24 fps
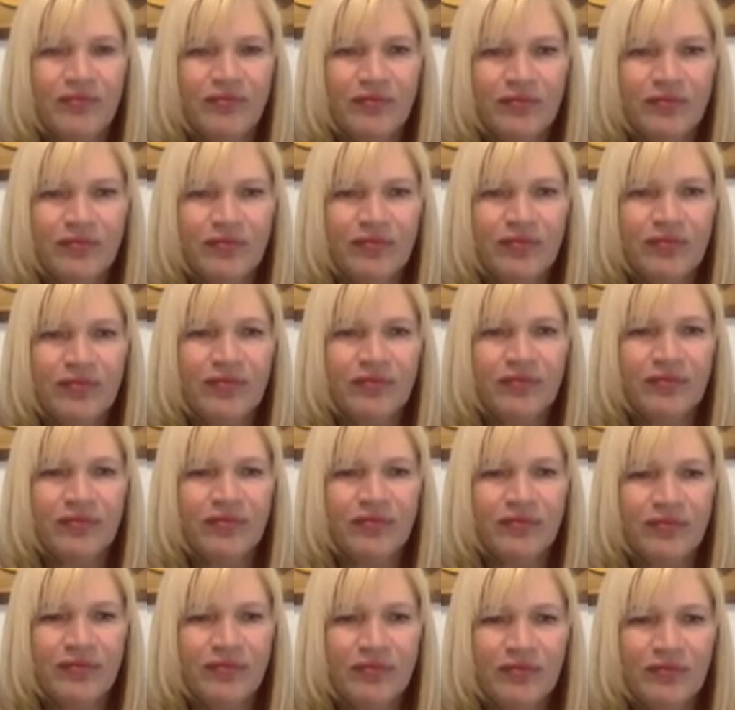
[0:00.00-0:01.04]

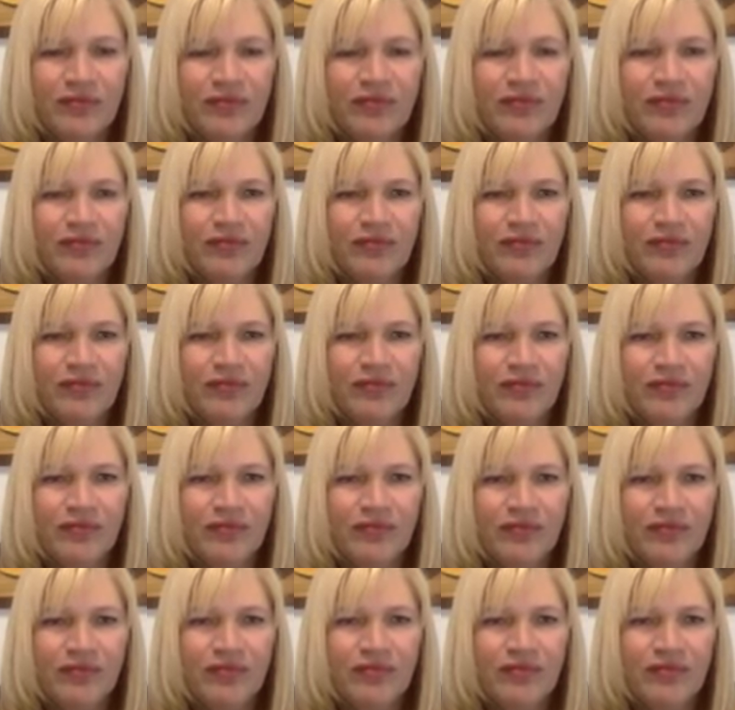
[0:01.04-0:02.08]

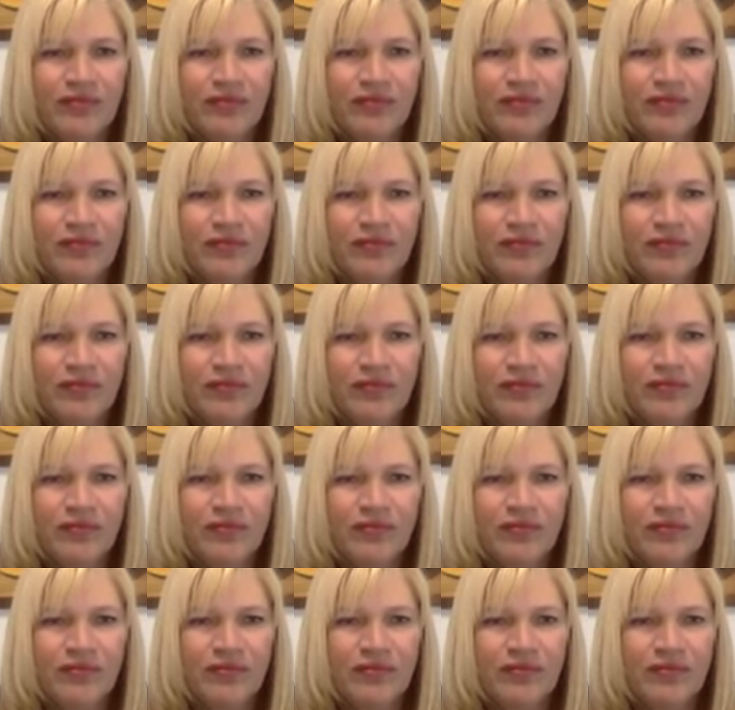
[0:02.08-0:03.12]

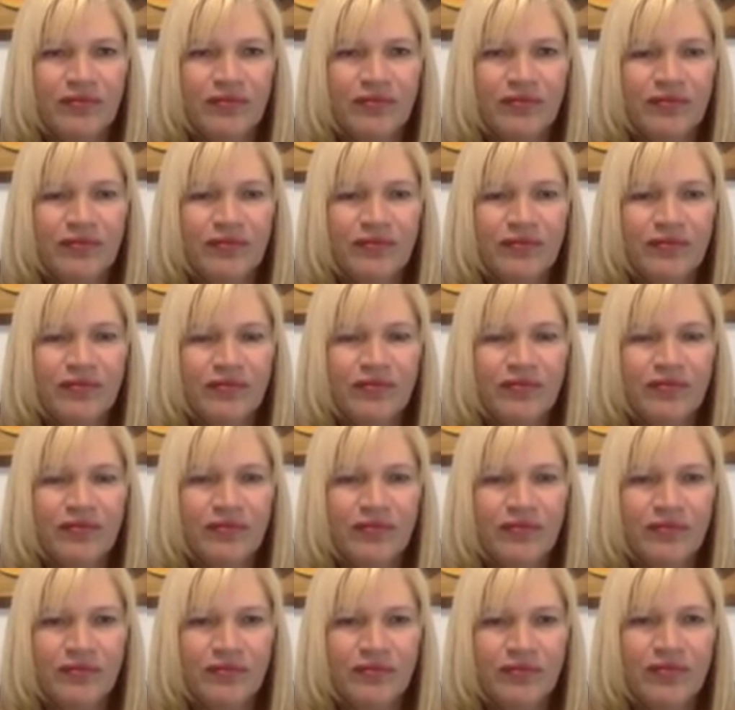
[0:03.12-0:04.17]

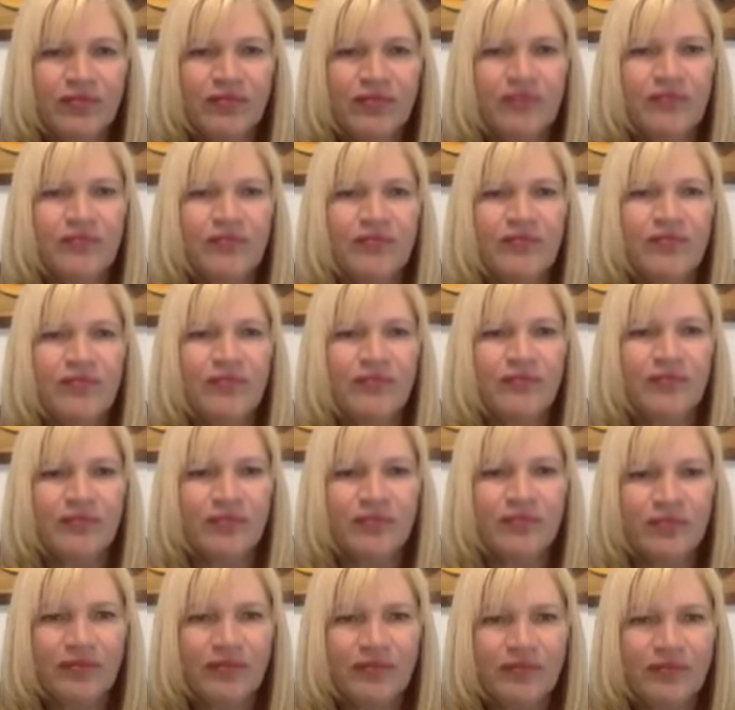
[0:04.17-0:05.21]

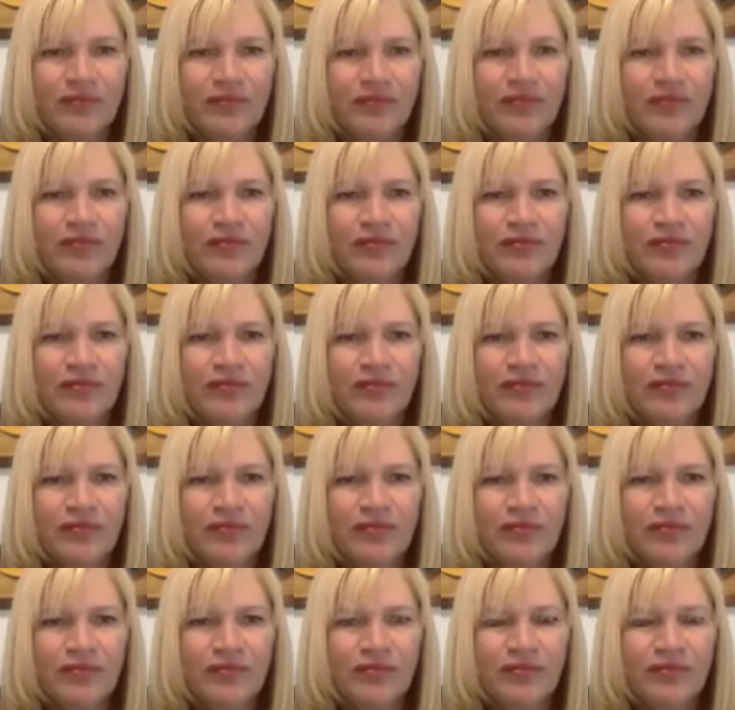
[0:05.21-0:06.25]

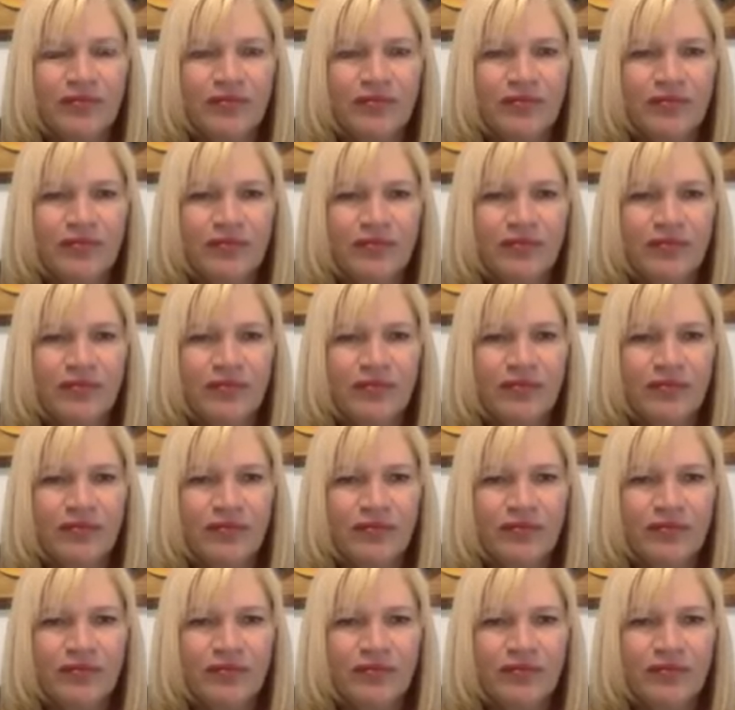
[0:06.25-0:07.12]
No words are spoken by the person on screen.